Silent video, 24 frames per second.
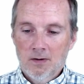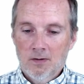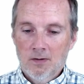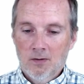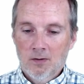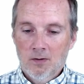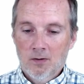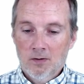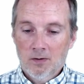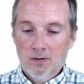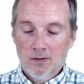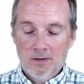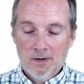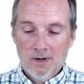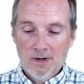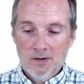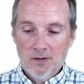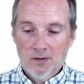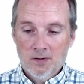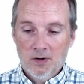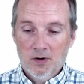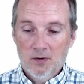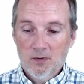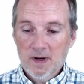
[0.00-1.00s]
or, you know,
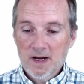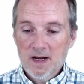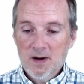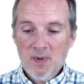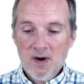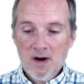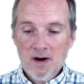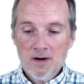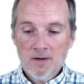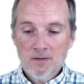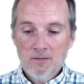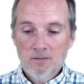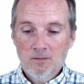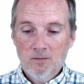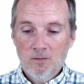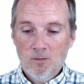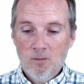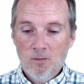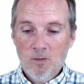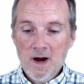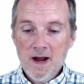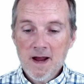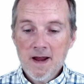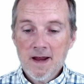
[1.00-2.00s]
agreed upon
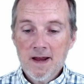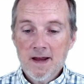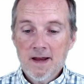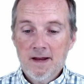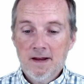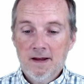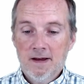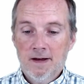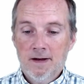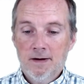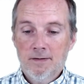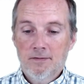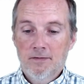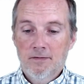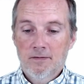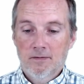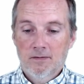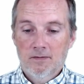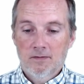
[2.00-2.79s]
way of